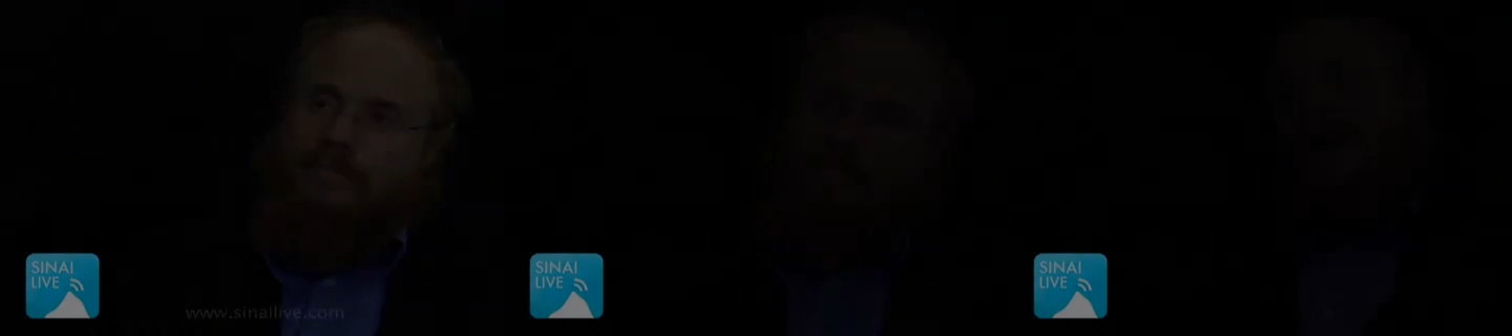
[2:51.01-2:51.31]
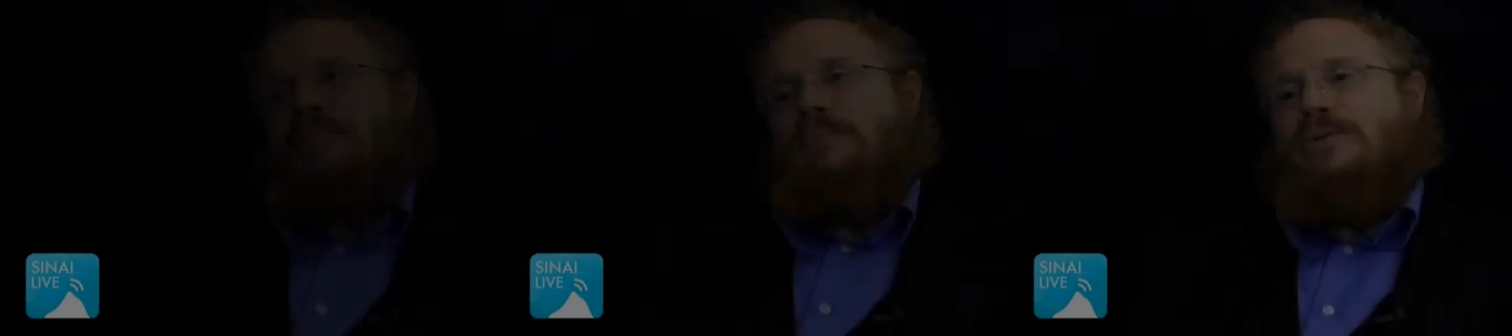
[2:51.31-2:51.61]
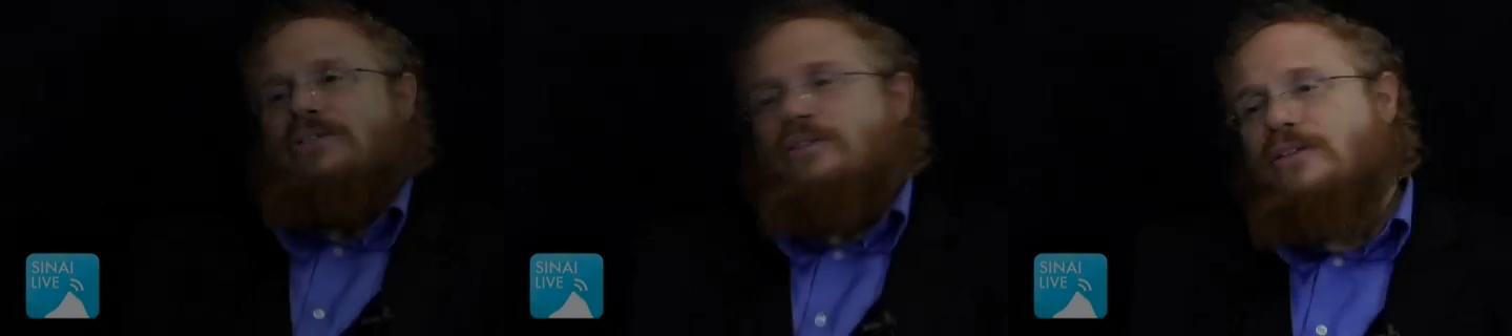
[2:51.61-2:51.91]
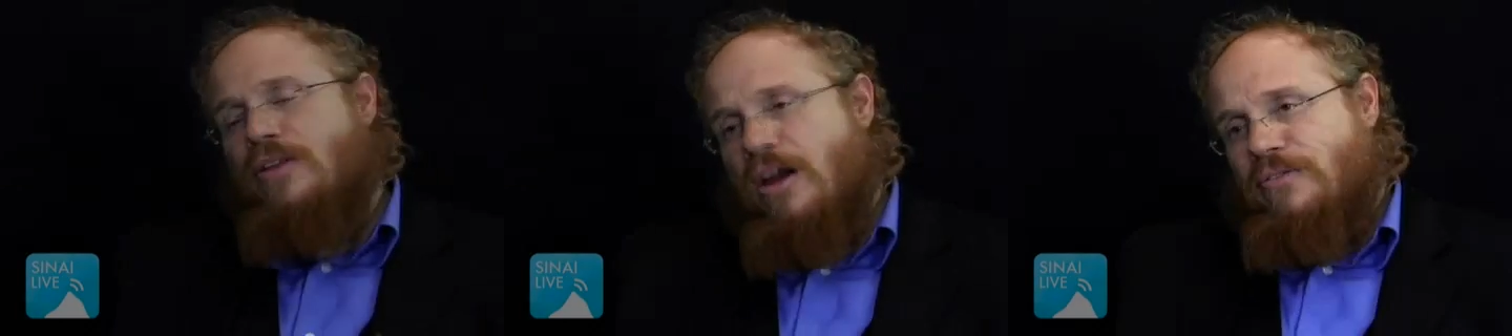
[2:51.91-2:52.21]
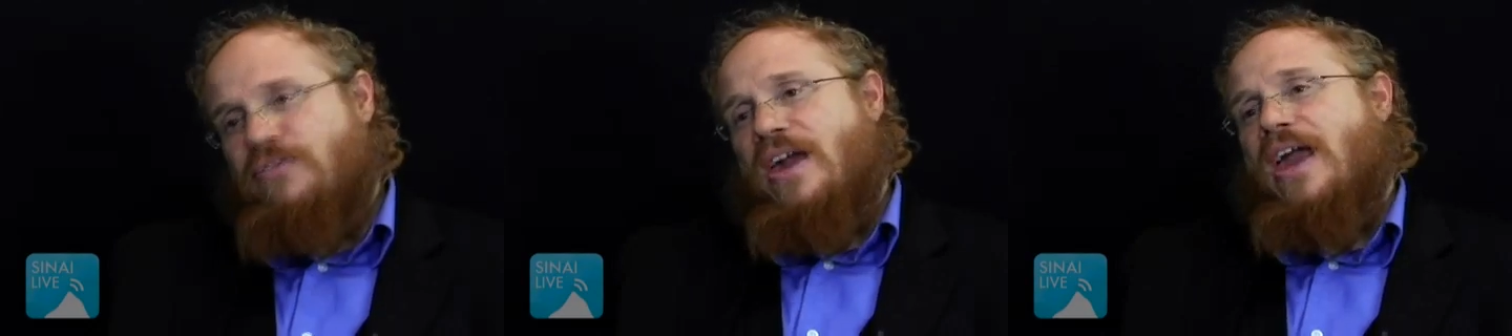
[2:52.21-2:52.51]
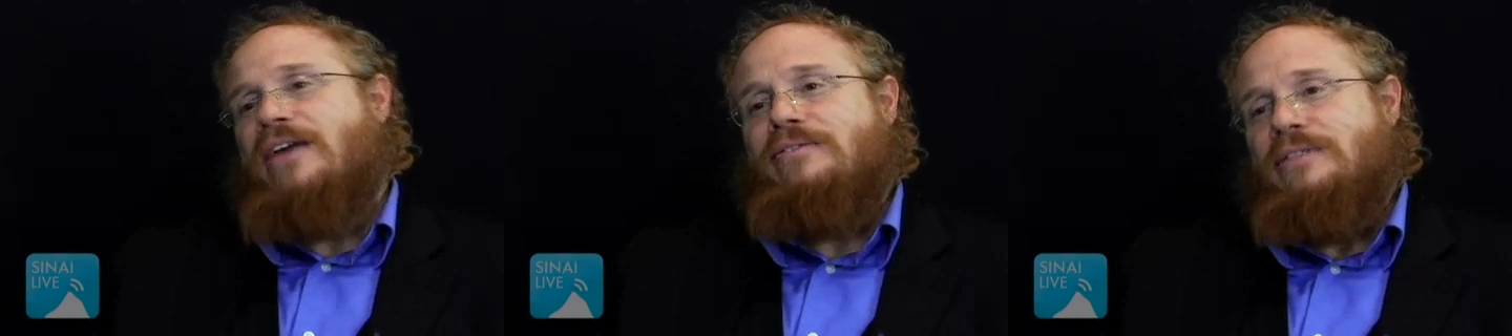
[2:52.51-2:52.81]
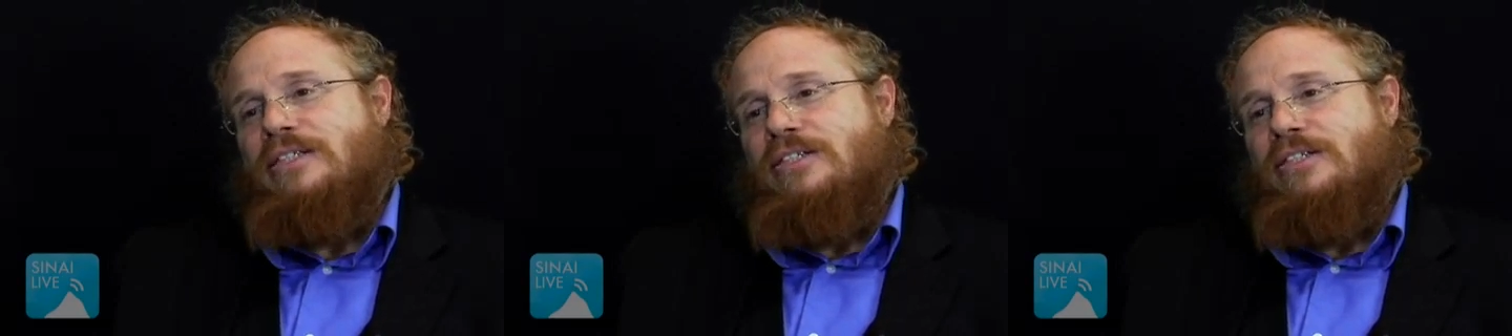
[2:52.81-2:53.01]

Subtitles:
I'm personally not a fan